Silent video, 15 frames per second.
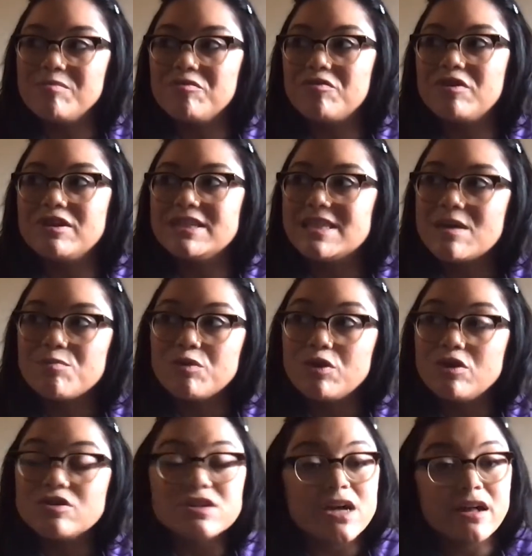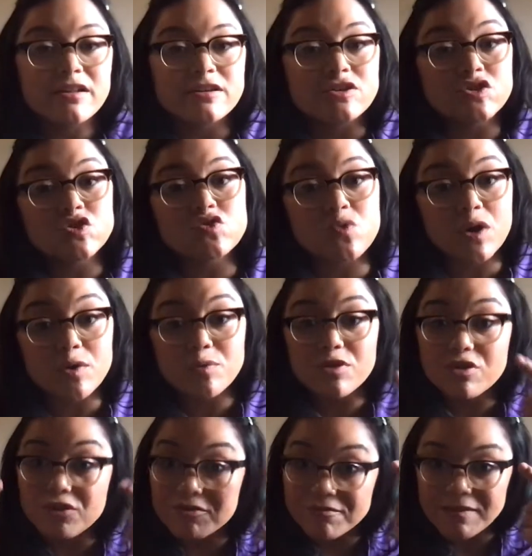For example, you're telling a story with
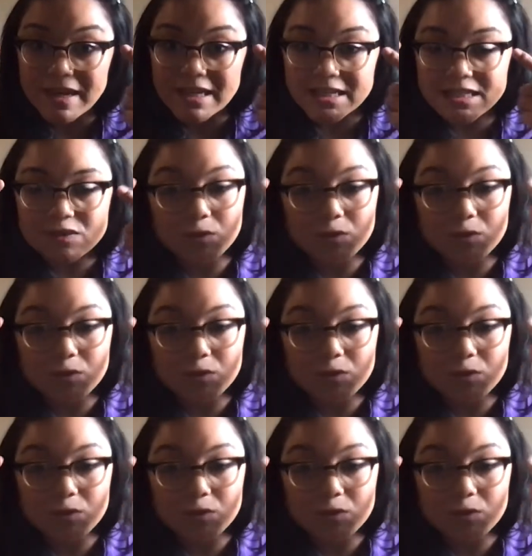your face,